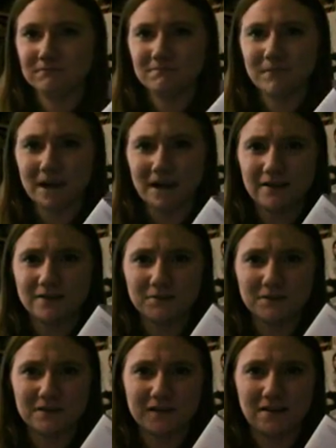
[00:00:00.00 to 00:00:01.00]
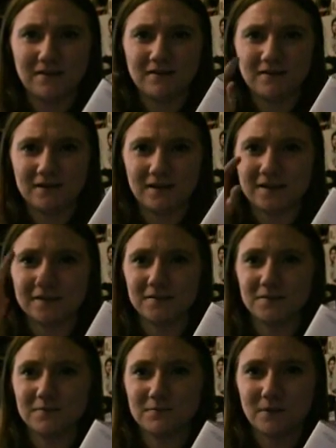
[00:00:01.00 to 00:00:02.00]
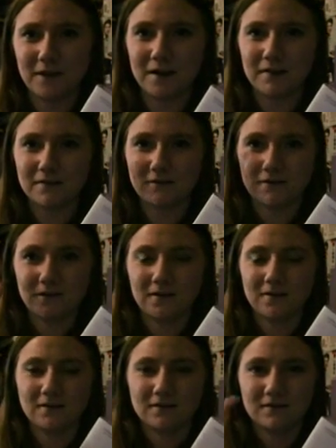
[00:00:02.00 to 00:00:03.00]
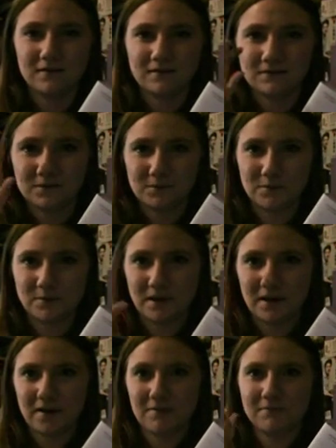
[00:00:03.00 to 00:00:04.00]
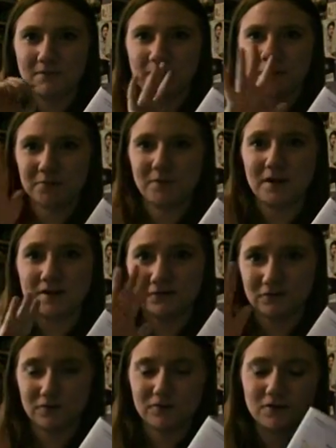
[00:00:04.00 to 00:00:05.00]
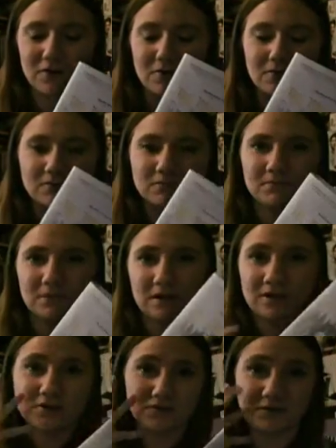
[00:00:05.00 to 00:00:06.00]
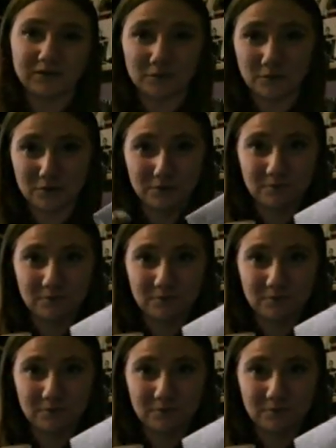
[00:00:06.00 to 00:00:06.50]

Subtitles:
mind twisty as well, the way Mara's mind starts to go. Like, she doesn't even know who,